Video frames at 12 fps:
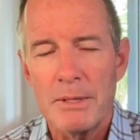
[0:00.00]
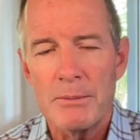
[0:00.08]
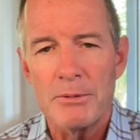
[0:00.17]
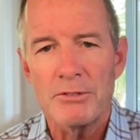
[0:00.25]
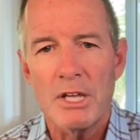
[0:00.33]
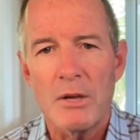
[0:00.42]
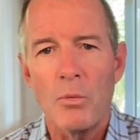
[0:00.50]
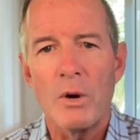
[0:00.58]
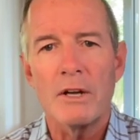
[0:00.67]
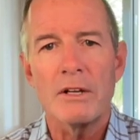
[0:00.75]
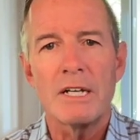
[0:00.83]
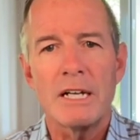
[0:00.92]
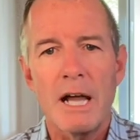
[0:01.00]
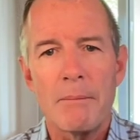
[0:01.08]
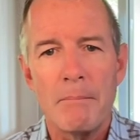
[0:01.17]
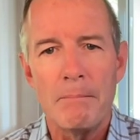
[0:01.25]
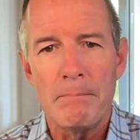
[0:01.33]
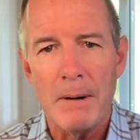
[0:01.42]
people saying, where can I
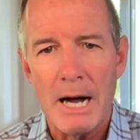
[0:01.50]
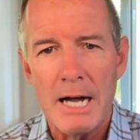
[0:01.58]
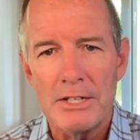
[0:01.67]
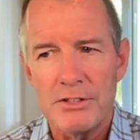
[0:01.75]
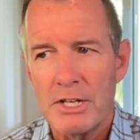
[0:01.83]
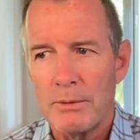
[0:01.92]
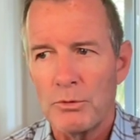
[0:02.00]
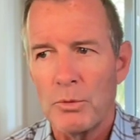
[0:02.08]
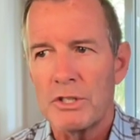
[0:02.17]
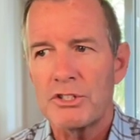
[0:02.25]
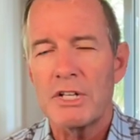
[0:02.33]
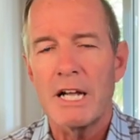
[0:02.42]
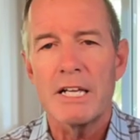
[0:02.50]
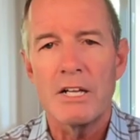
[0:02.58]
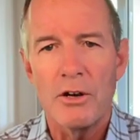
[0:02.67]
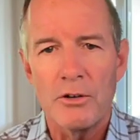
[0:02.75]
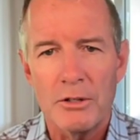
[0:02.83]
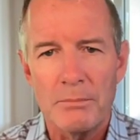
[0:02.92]
buy gems? Where should I
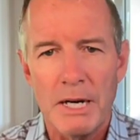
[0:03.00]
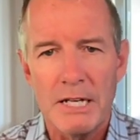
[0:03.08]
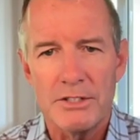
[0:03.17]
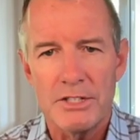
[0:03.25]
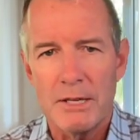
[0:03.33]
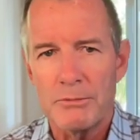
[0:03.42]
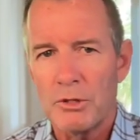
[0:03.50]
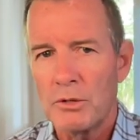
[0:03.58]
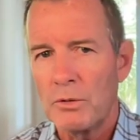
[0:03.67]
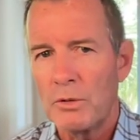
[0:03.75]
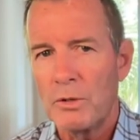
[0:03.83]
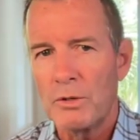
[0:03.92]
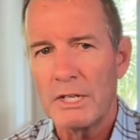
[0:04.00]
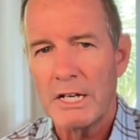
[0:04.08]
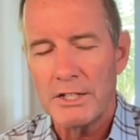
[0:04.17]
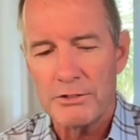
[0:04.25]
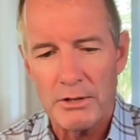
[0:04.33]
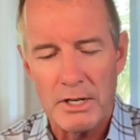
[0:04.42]
go to buy gems? Who can
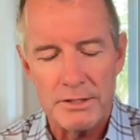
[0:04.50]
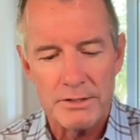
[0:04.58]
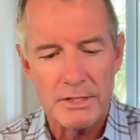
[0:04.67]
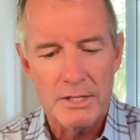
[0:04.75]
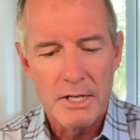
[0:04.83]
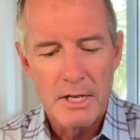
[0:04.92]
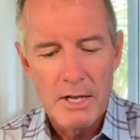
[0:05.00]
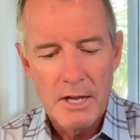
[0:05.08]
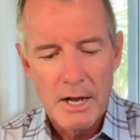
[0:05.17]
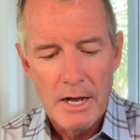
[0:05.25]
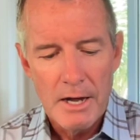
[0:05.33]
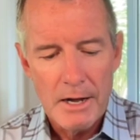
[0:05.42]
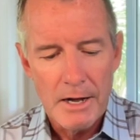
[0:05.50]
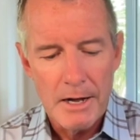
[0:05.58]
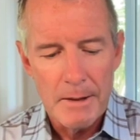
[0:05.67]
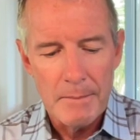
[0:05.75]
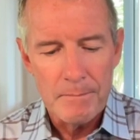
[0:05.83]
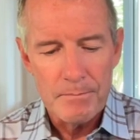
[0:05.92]
I trust?
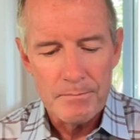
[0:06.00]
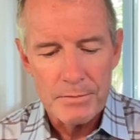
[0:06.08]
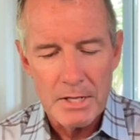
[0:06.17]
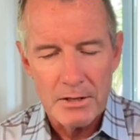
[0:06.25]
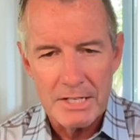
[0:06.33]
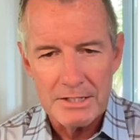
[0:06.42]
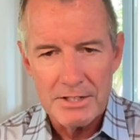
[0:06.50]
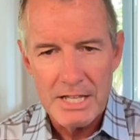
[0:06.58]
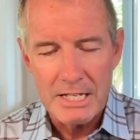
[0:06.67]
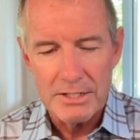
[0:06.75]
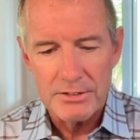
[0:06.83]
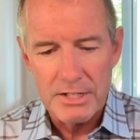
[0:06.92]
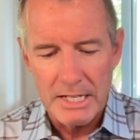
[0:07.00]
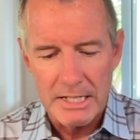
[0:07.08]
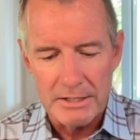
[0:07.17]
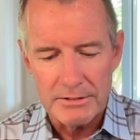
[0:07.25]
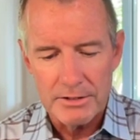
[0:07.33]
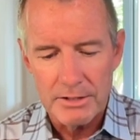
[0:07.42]
I'll get to that in a
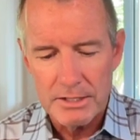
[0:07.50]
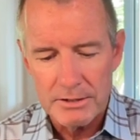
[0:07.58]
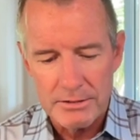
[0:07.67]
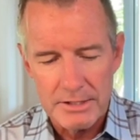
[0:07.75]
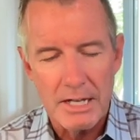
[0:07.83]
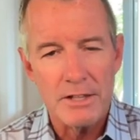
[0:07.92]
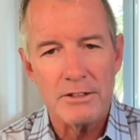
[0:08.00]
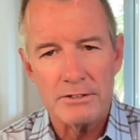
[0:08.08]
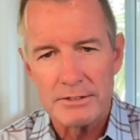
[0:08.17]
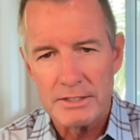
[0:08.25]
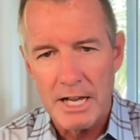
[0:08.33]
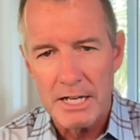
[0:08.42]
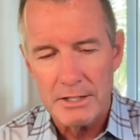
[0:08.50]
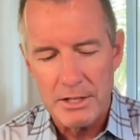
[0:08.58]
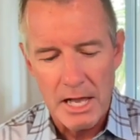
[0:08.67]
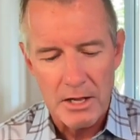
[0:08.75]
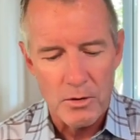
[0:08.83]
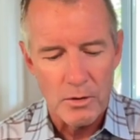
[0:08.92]
second. So here's the other side of
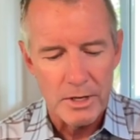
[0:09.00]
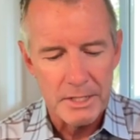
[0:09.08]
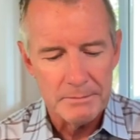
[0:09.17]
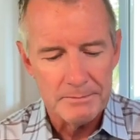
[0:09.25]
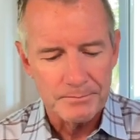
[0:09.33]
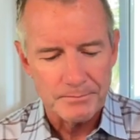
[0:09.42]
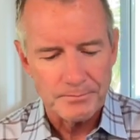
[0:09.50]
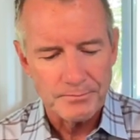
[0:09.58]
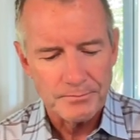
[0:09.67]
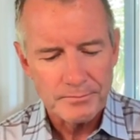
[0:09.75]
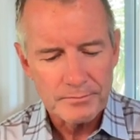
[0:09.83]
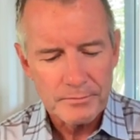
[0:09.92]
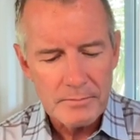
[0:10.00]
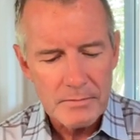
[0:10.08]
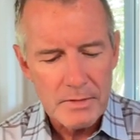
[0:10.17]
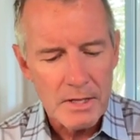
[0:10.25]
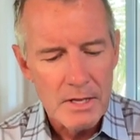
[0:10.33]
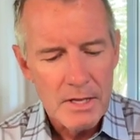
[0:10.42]
that coin.
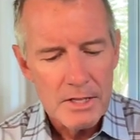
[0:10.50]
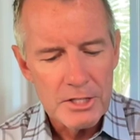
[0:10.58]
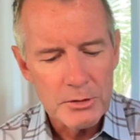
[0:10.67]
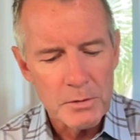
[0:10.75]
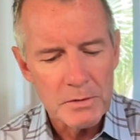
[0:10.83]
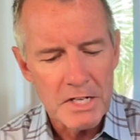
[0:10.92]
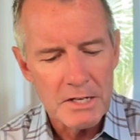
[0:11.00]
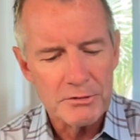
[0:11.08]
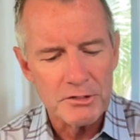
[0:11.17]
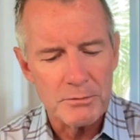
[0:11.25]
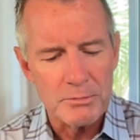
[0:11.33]
This one comes from